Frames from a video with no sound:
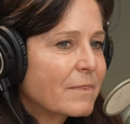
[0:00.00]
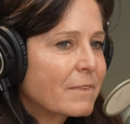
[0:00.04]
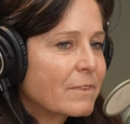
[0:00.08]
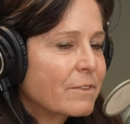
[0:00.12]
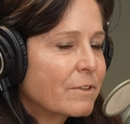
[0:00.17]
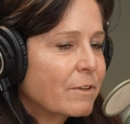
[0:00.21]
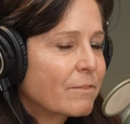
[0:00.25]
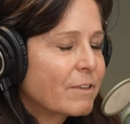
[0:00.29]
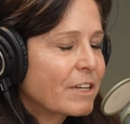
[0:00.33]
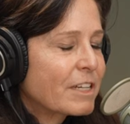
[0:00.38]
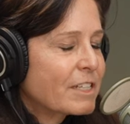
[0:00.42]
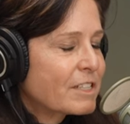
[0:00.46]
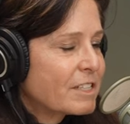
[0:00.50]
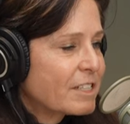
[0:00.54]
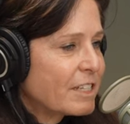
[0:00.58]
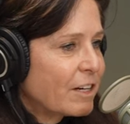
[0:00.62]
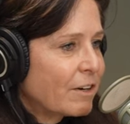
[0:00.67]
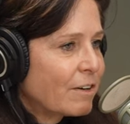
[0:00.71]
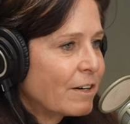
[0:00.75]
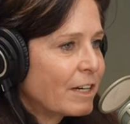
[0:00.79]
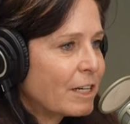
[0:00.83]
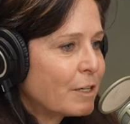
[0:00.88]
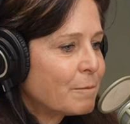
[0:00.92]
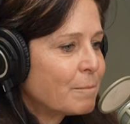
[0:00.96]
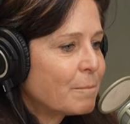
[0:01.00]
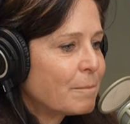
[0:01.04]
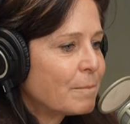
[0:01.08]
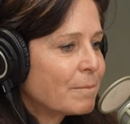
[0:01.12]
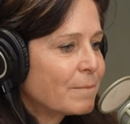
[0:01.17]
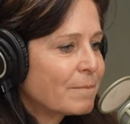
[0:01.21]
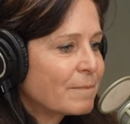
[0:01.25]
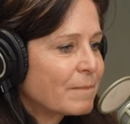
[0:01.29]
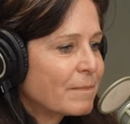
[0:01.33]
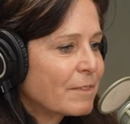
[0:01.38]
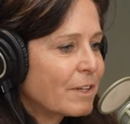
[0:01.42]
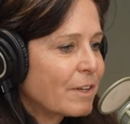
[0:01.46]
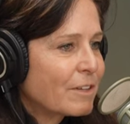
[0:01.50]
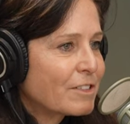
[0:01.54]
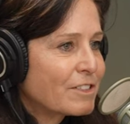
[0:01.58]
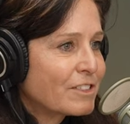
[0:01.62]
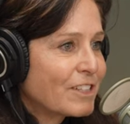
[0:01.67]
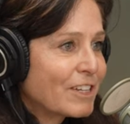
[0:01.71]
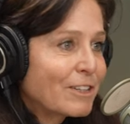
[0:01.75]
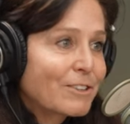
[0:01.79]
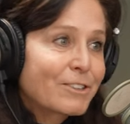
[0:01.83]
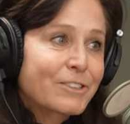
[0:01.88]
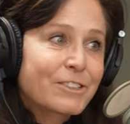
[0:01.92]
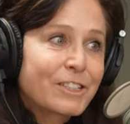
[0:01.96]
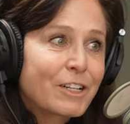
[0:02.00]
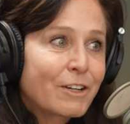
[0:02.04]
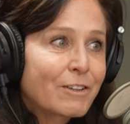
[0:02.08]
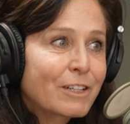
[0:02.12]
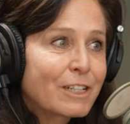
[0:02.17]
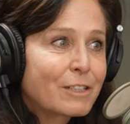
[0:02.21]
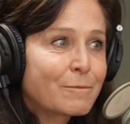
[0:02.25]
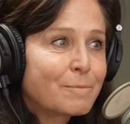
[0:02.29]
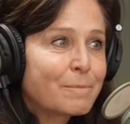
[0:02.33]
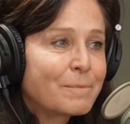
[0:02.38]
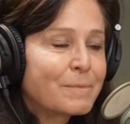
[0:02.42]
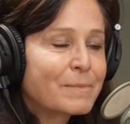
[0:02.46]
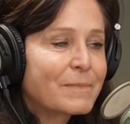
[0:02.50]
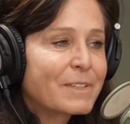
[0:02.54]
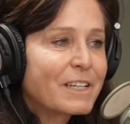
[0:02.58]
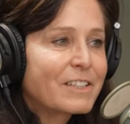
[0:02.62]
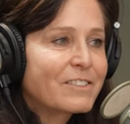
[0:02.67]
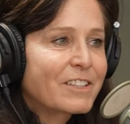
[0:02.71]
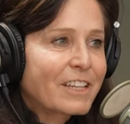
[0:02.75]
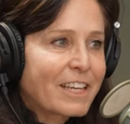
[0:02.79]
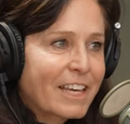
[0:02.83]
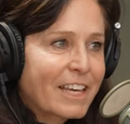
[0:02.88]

sort of like a crm you know, sales crm yeah. it's a